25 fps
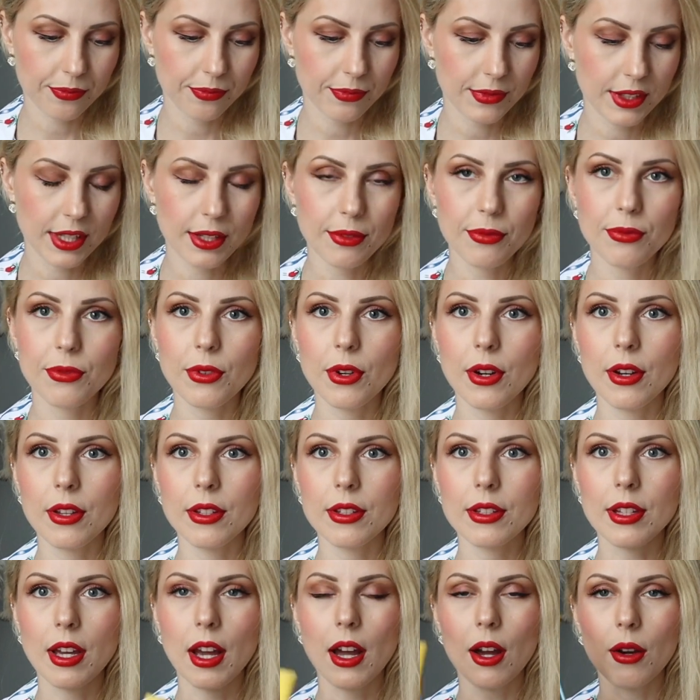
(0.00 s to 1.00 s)

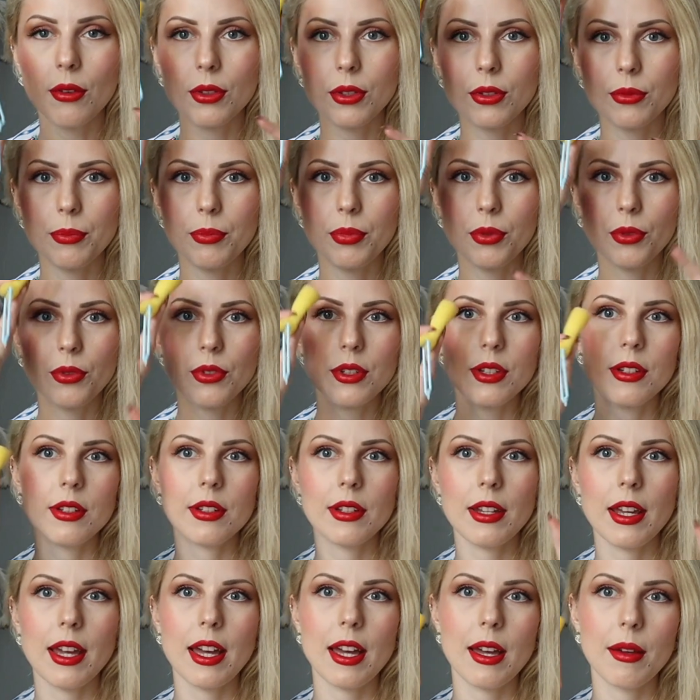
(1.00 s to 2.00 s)
Different how you put in
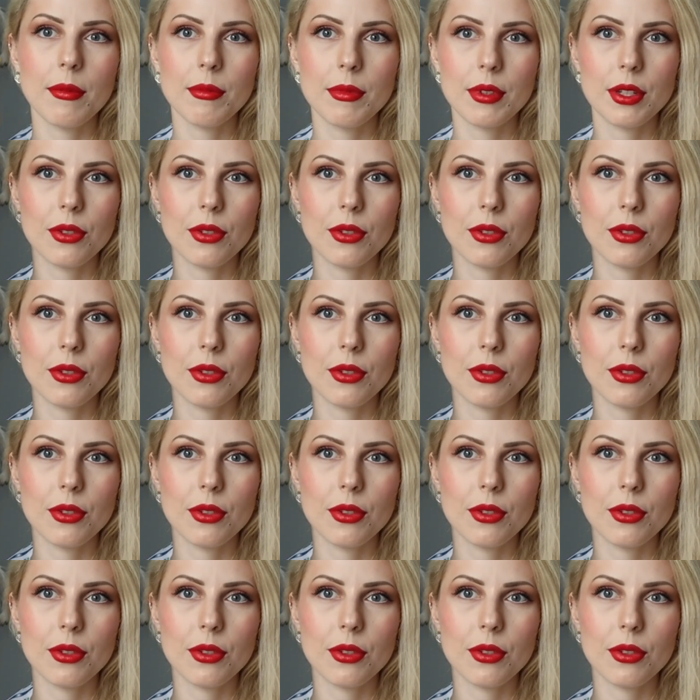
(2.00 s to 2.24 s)
them,